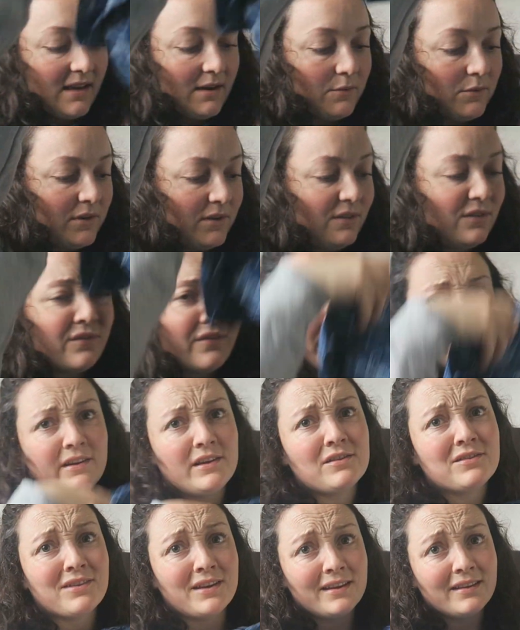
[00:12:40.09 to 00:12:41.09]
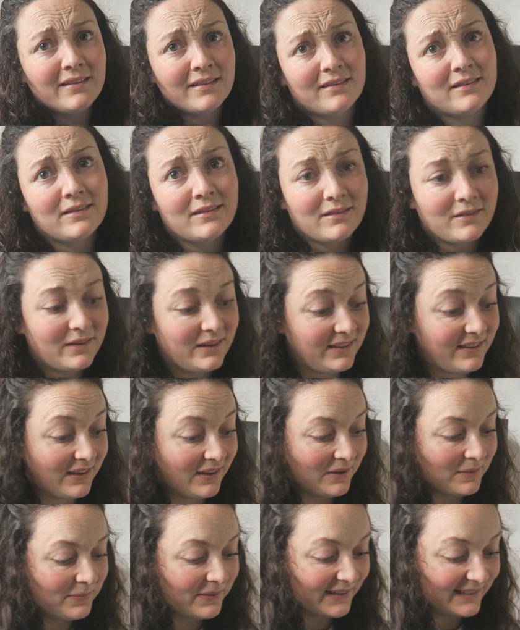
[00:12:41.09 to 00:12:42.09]
That one is very creased, so I
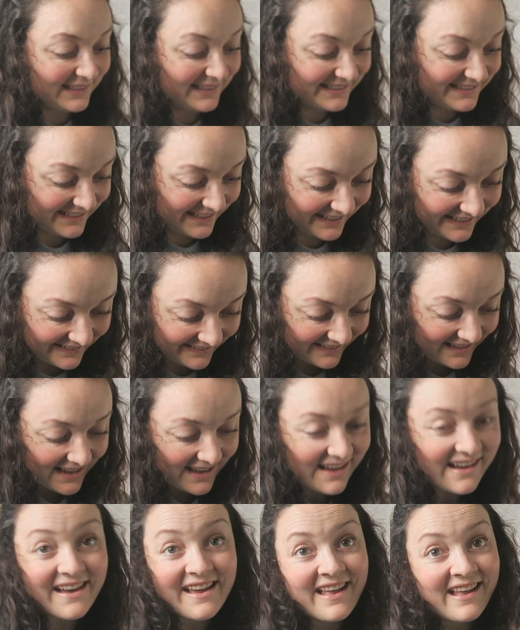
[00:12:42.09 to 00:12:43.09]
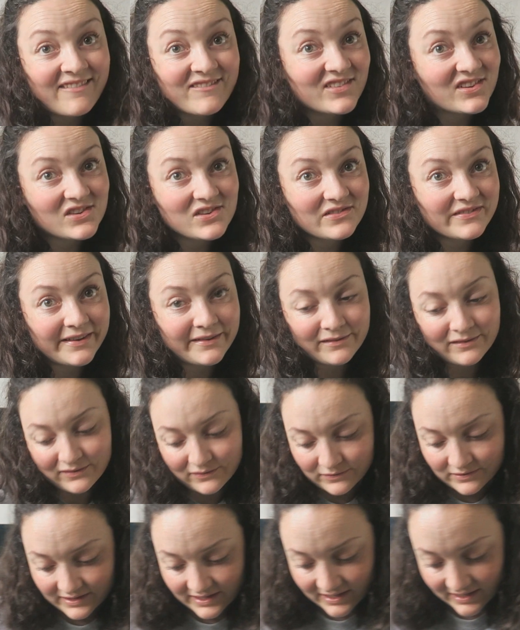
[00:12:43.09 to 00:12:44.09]
do apologise. I haven't got round
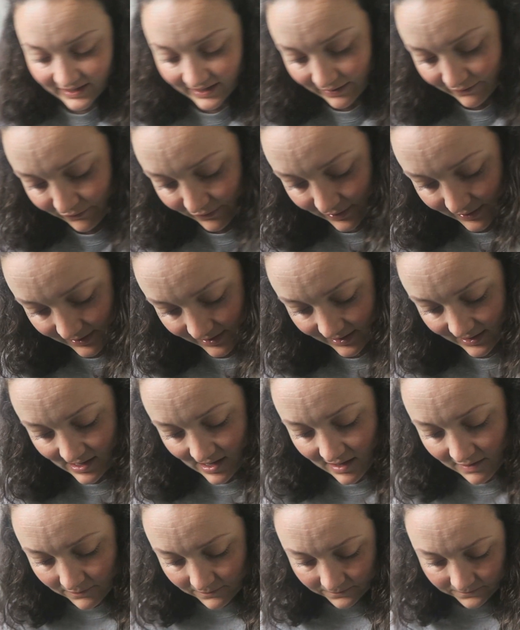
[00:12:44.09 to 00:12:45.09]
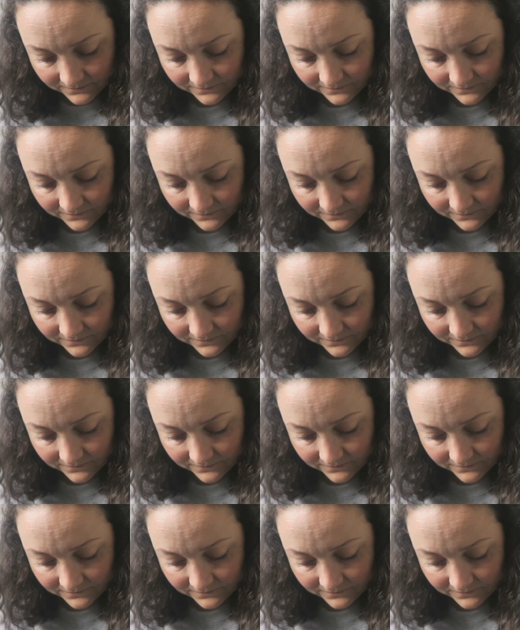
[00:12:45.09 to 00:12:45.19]
to ironing everything yet.